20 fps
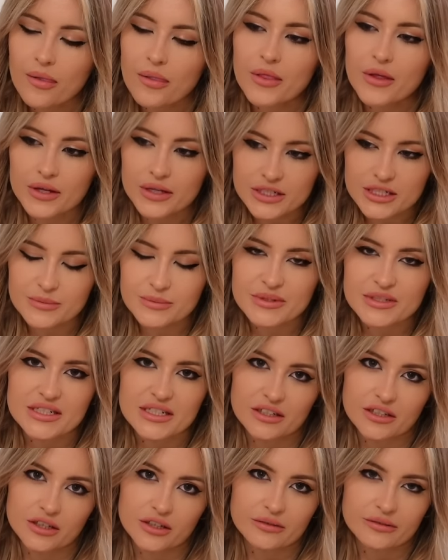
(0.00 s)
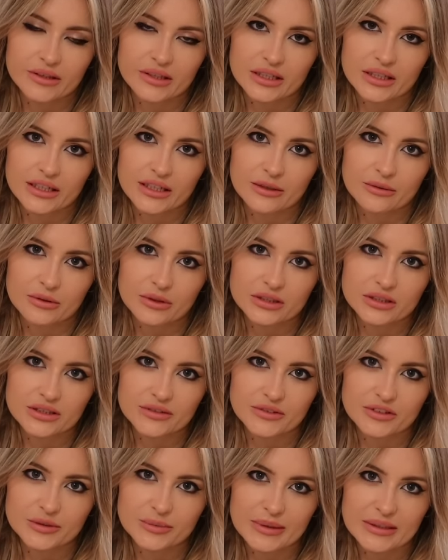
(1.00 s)
30% off I think it was
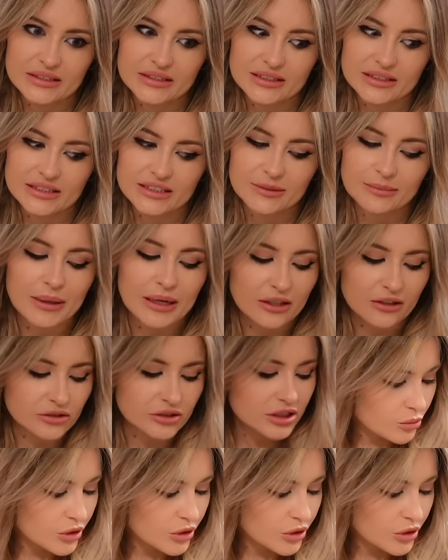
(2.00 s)
if you spend £60,